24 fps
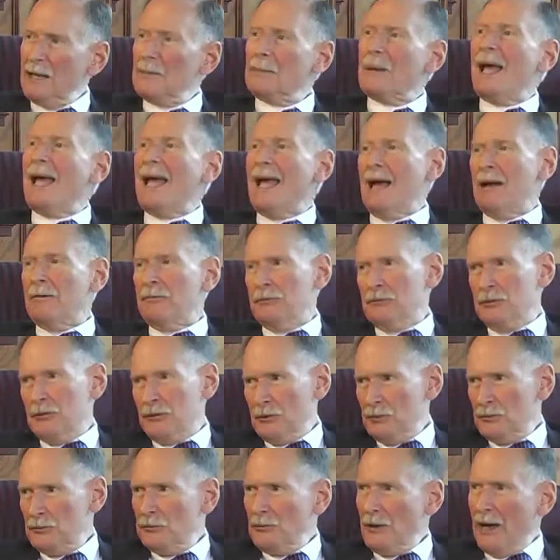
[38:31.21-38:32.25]

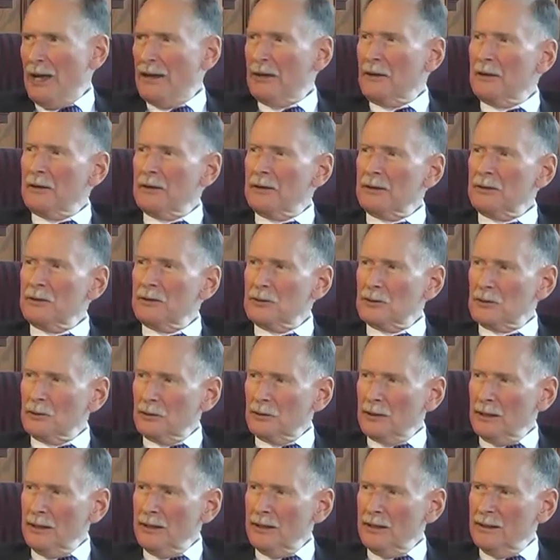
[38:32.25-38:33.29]
after rather than
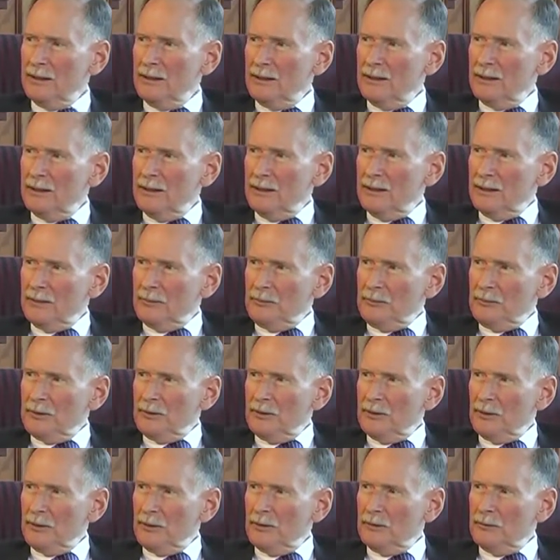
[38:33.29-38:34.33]
during
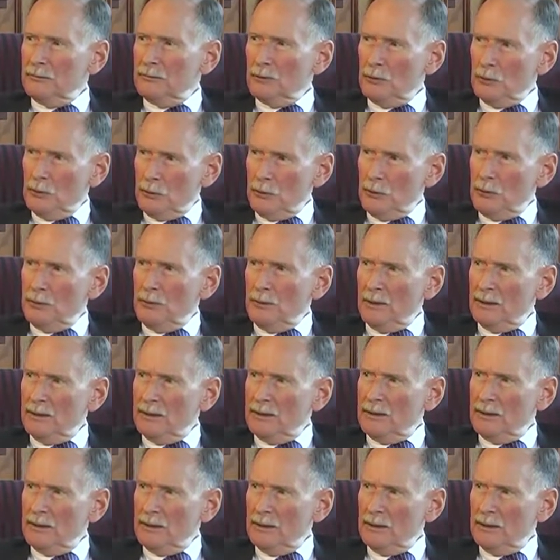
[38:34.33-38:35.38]
the recruitment
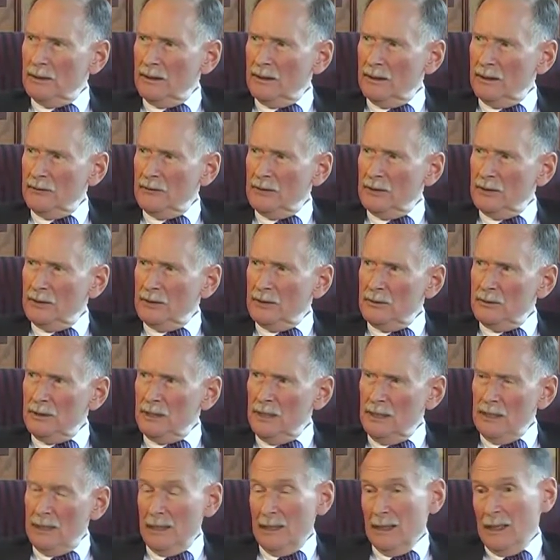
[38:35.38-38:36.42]
of a new
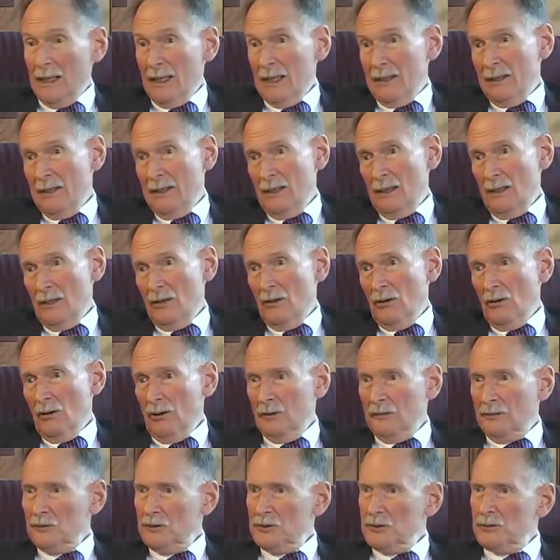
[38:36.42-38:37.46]
dean, and I think
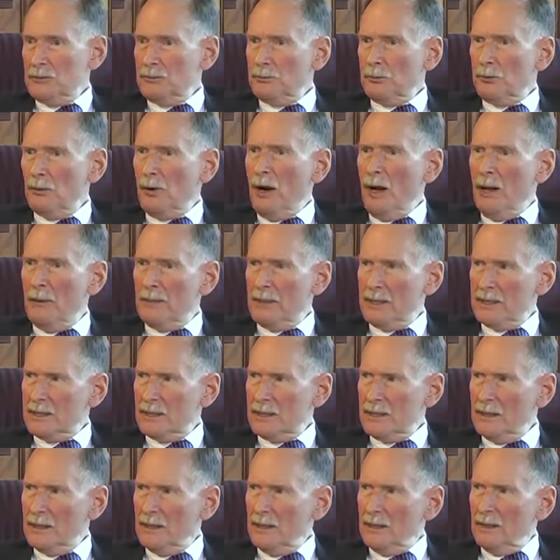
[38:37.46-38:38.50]
offers
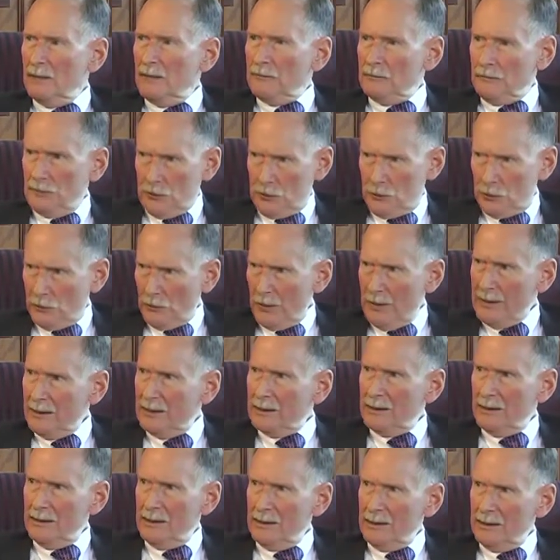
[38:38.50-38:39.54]
promise for
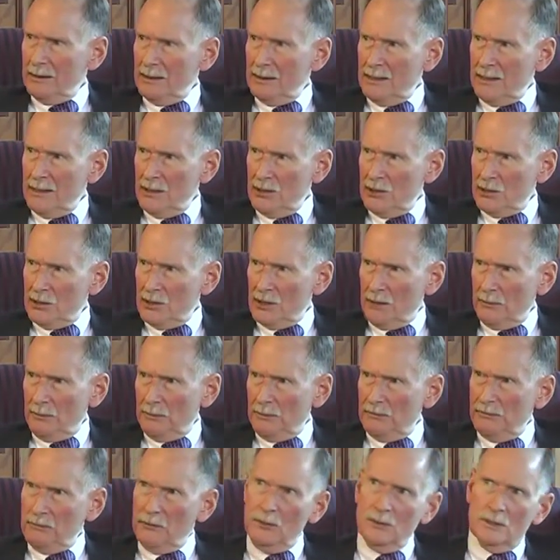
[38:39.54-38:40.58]
strengthening the deanship.
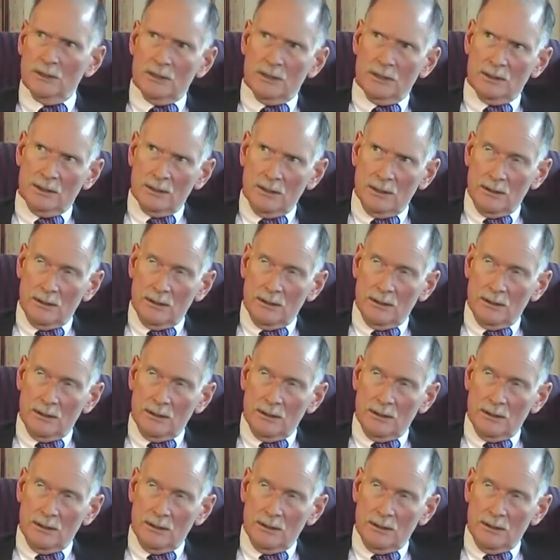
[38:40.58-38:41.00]
Of course,